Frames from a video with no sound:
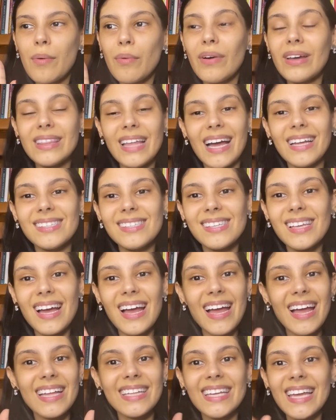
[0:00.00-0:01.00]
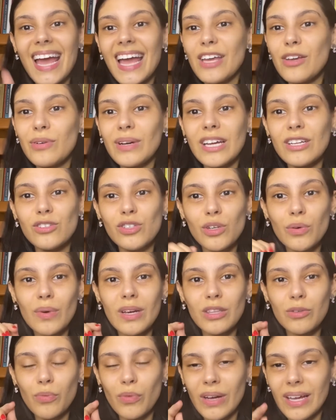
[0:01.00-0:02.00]
with that said, yeah, you can do
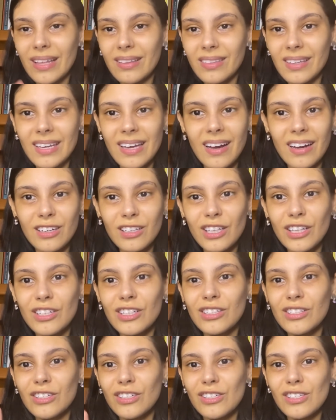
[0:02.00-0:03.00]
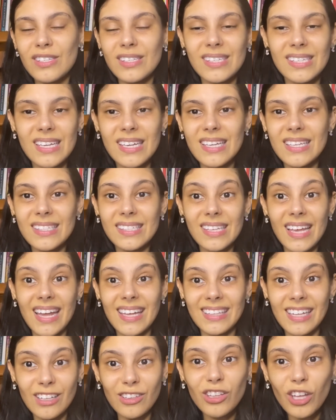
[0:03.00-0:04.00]
it with young learners, teens
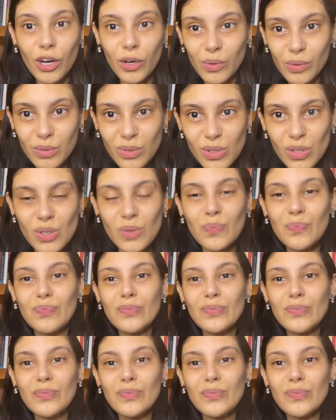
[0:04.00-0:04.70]
and adults.